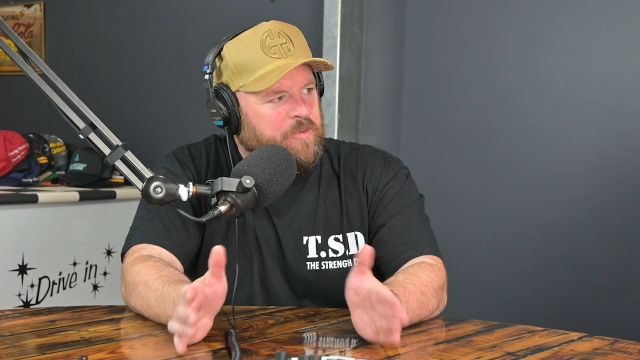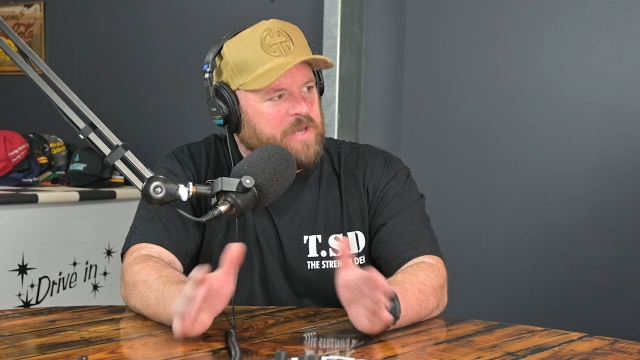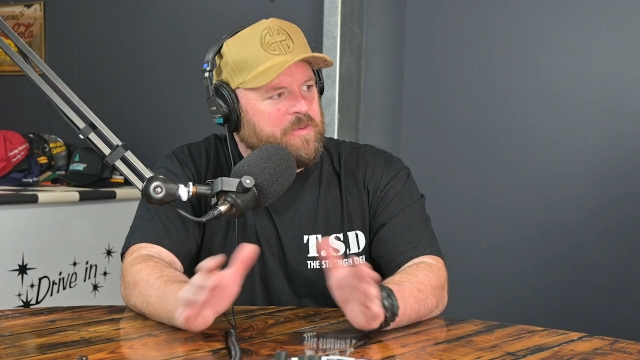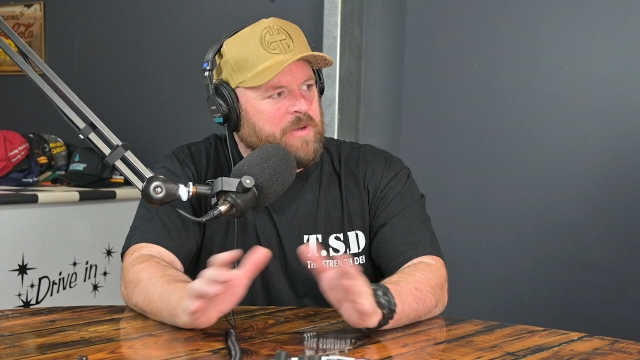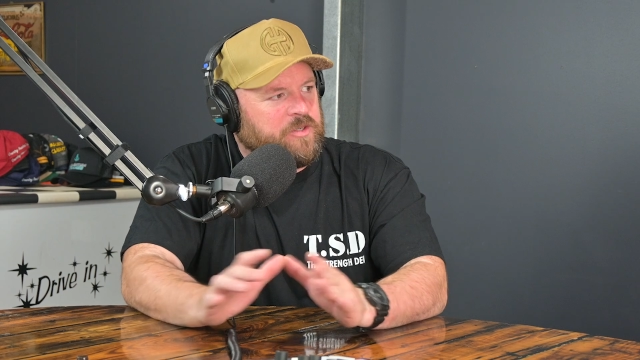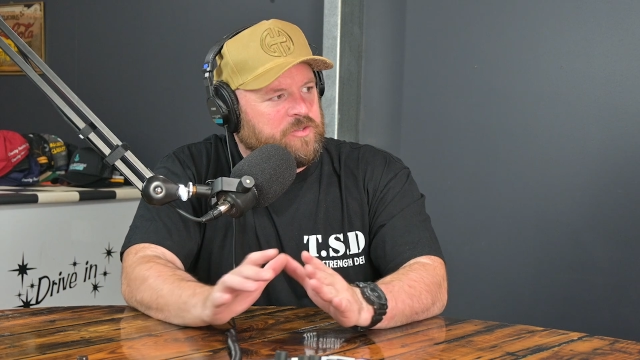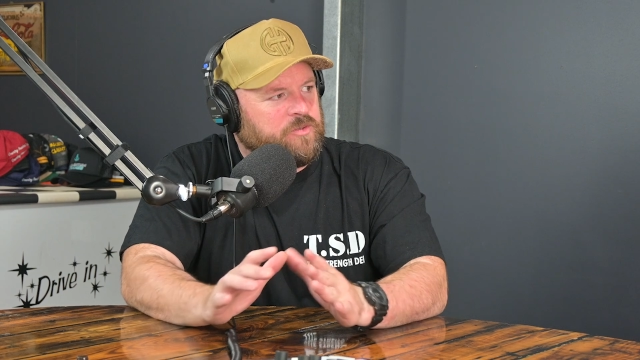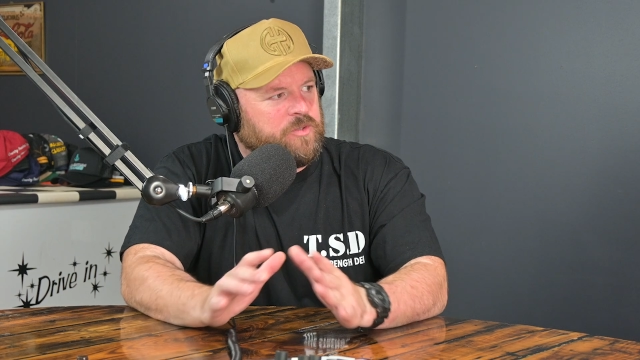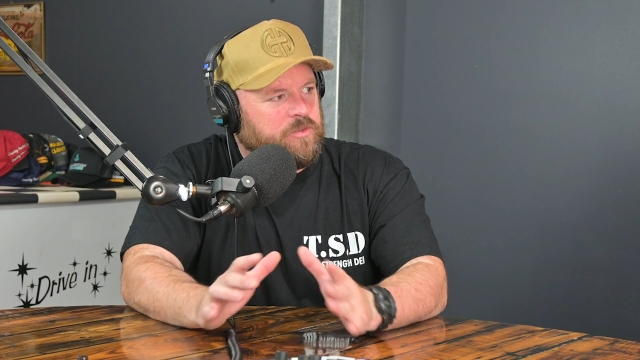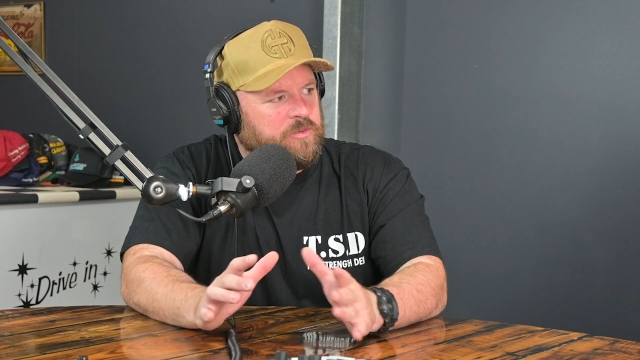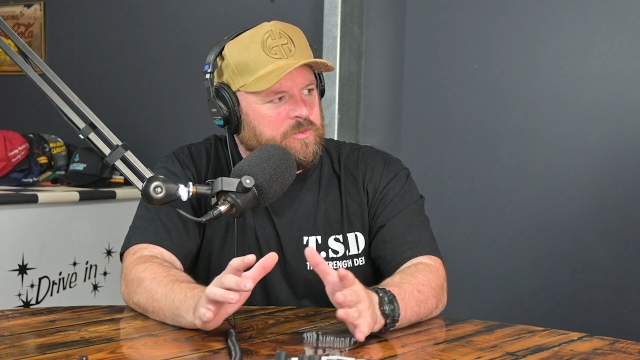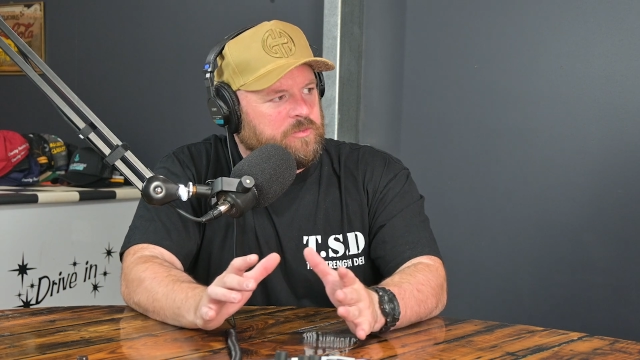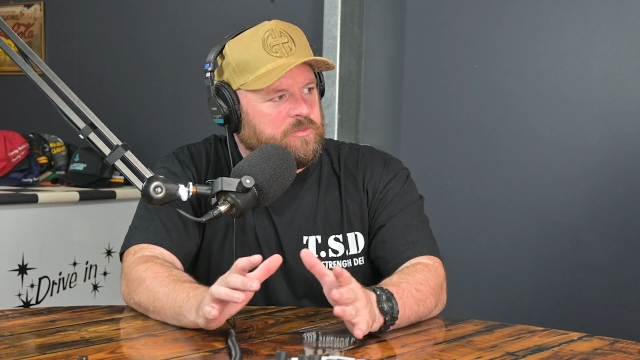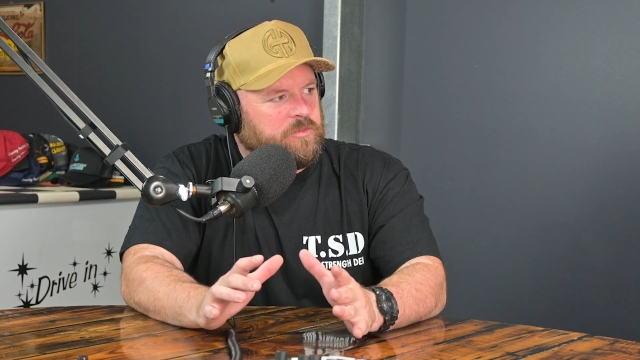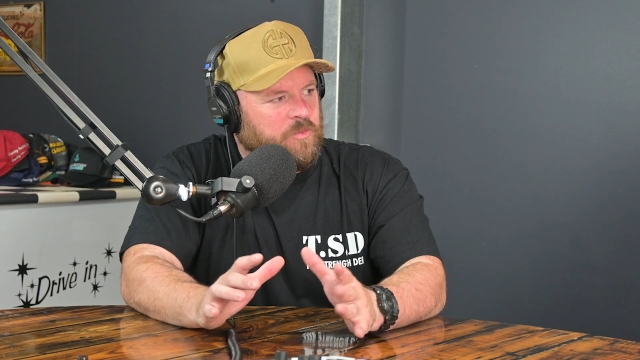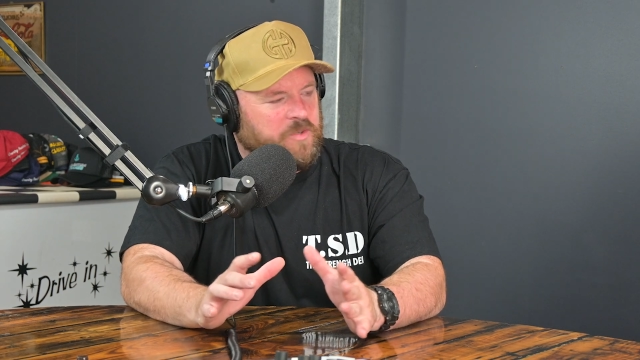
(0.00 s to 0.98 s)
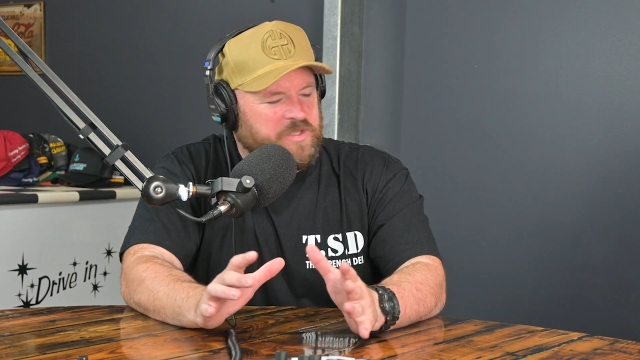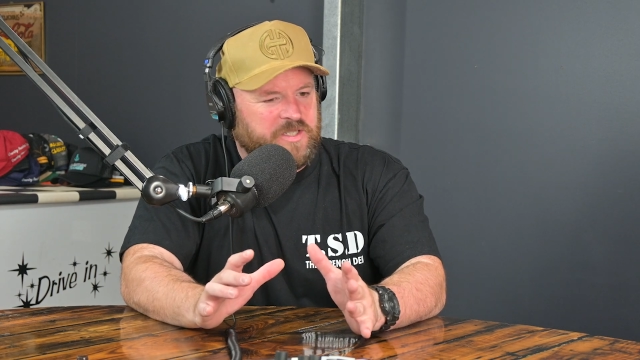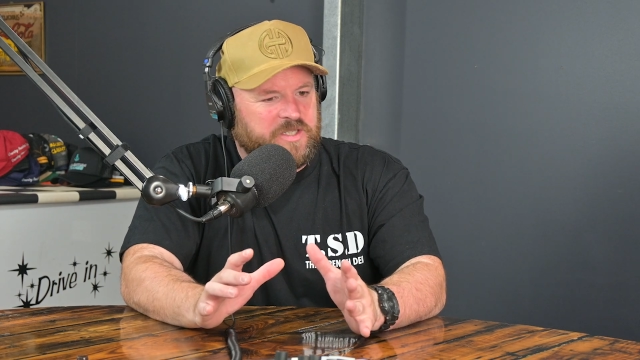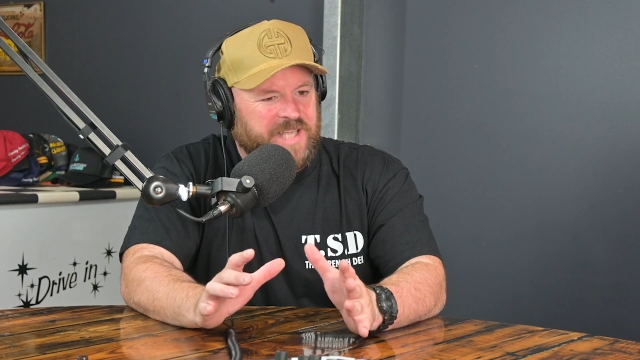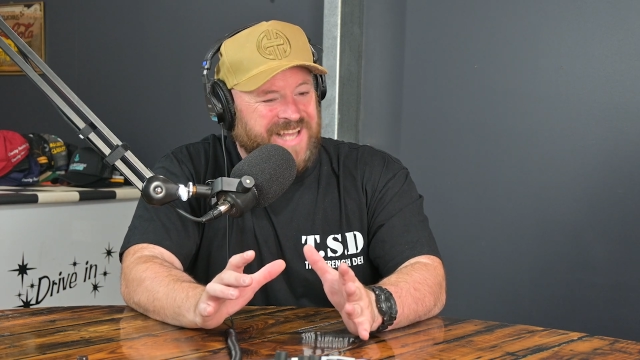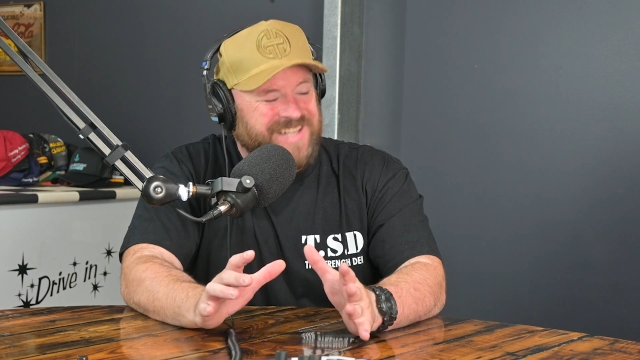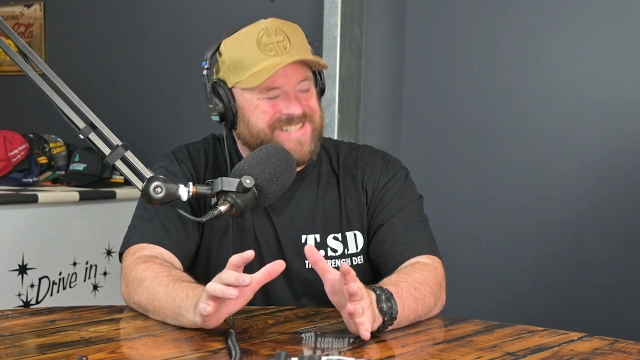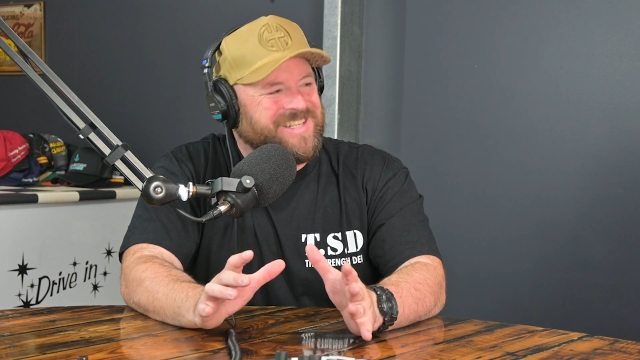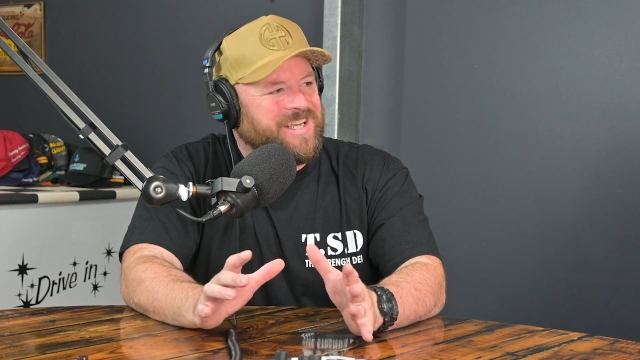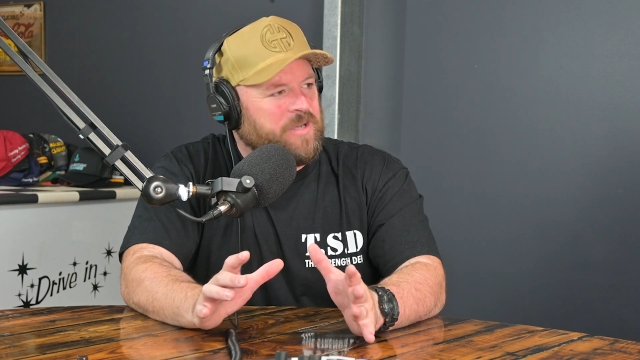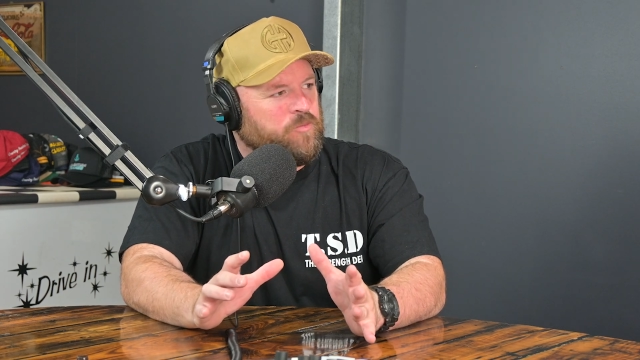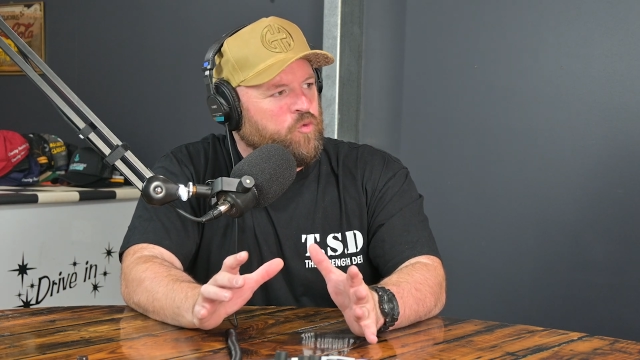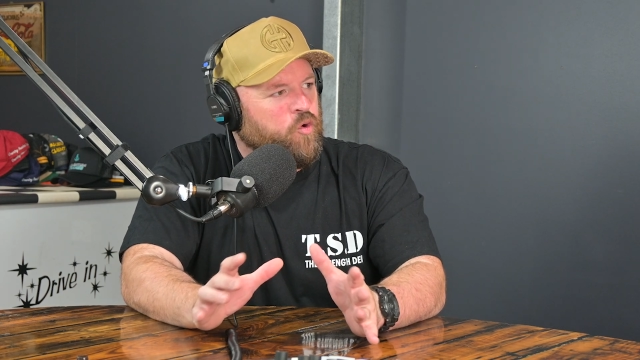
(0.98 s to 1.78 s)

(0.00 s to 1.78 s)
Pretty much, it was a 10-second